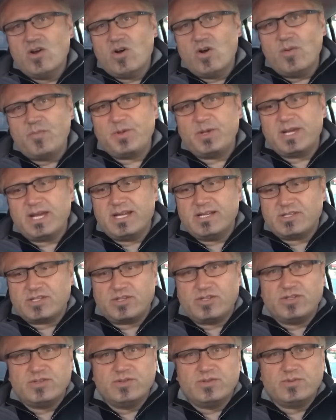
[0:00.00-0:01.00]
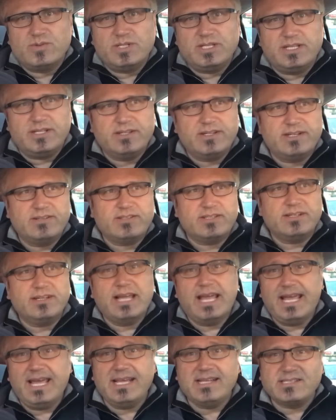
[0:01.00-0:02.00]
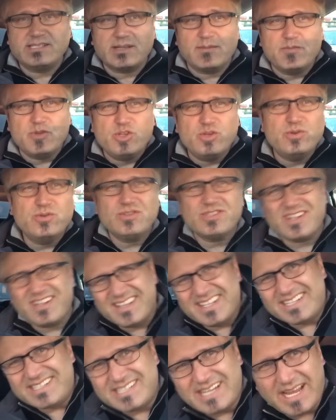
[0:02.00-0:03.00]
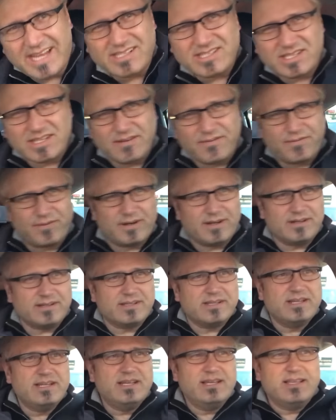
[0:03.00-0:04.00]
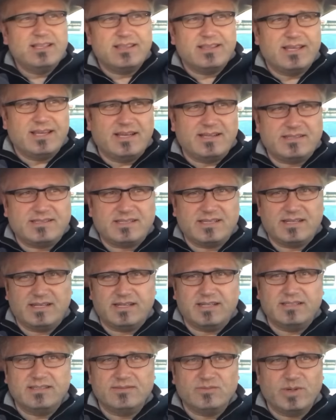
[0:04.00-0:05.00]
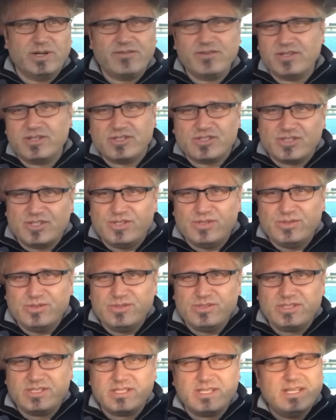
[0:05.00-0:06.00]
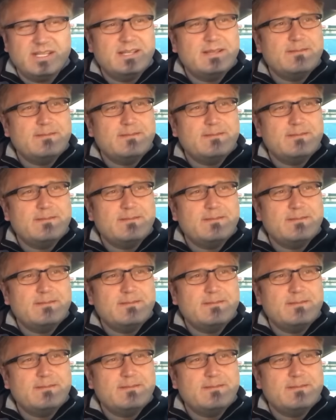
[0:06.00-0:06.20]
Hope you guys are doing really good out there. Hey, some news on the Tesla front that uh, whenever there's news,